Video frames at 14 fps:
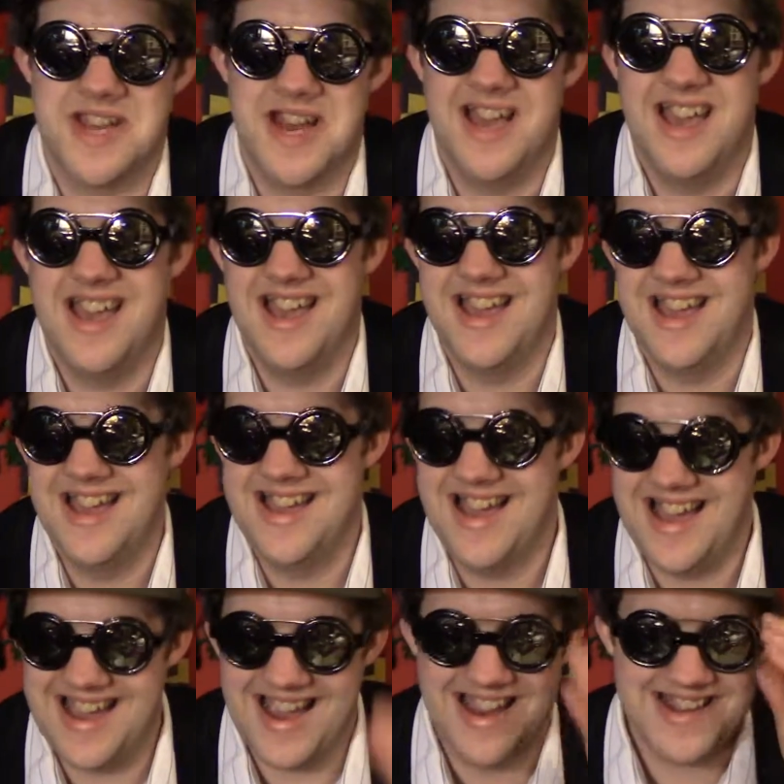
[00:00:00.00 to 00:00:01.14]
And
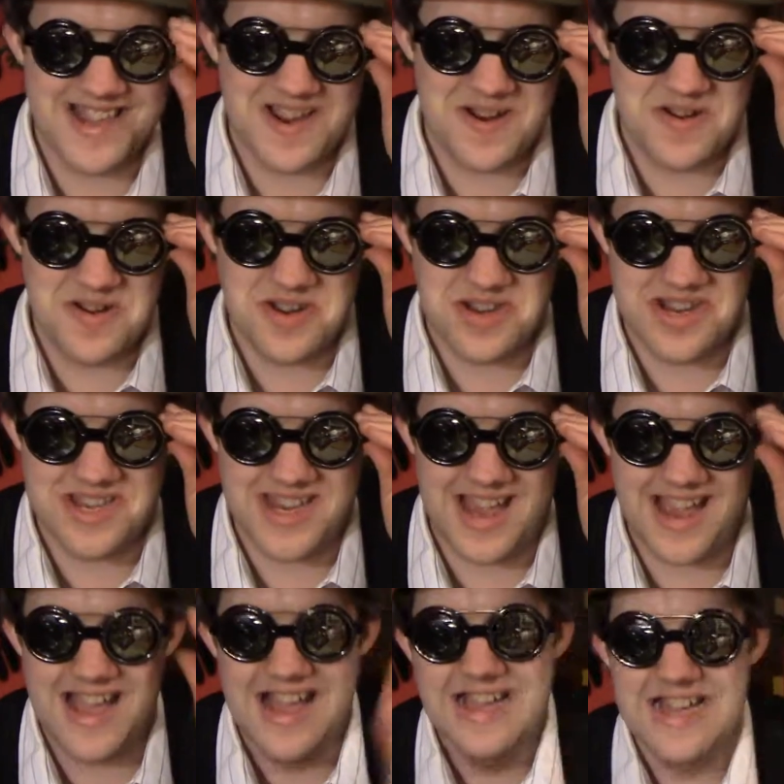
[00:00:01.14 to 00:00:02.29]
I had the urge to
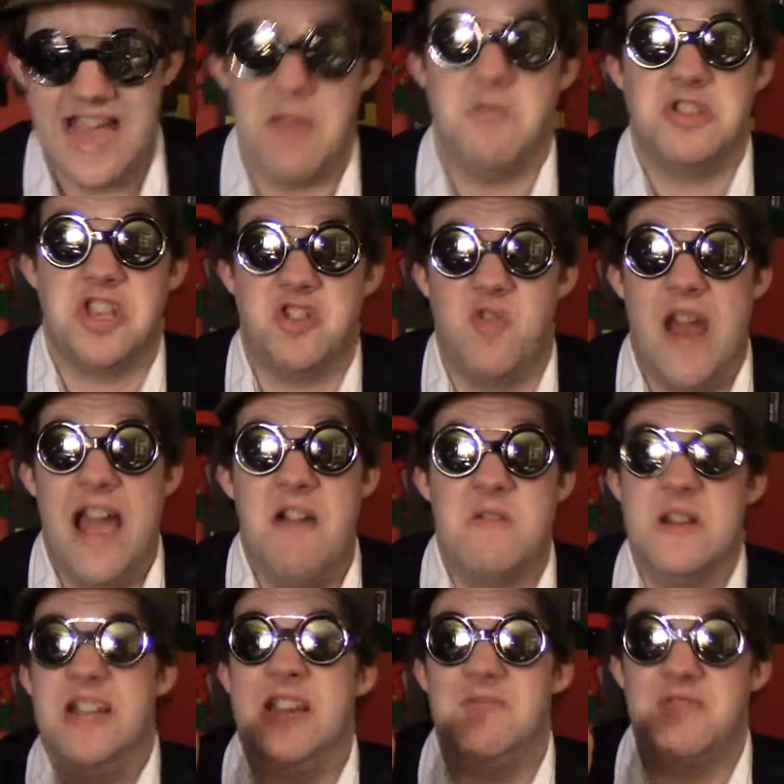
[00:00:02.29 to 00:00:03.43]
say, it was the crown!
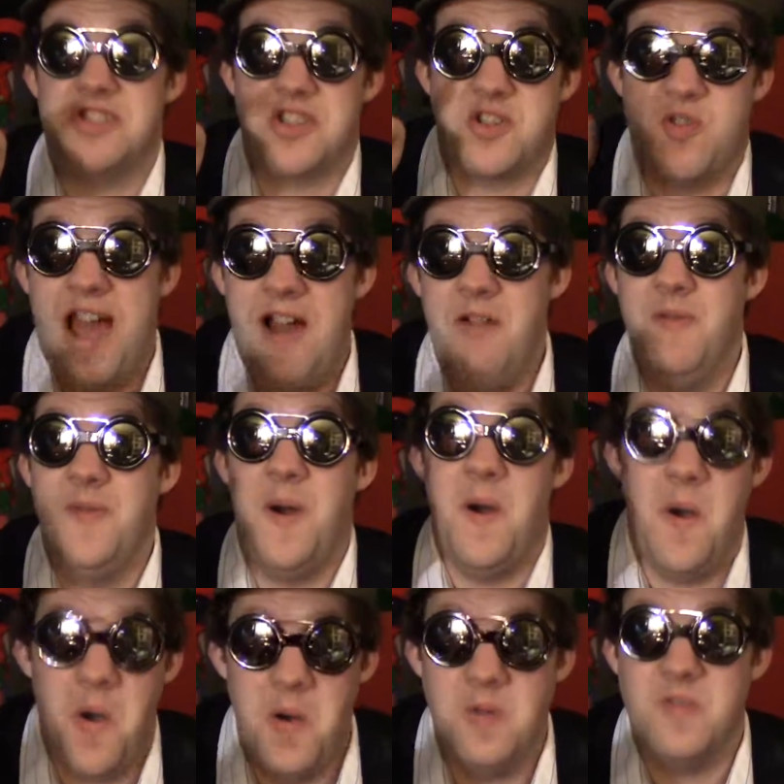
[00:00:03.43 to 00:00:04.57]
It was the crown the
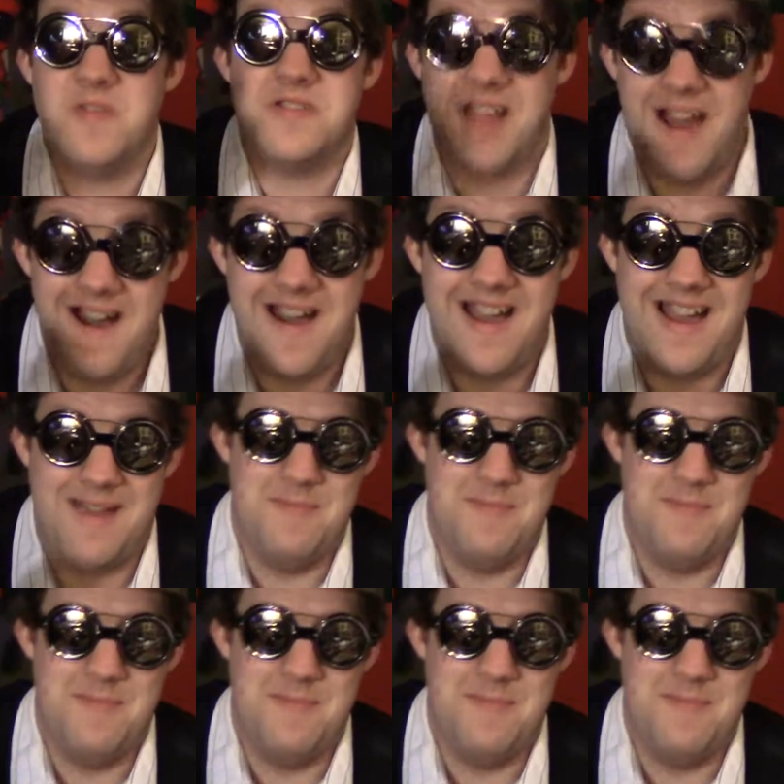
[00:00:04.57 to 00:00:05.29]
whole time!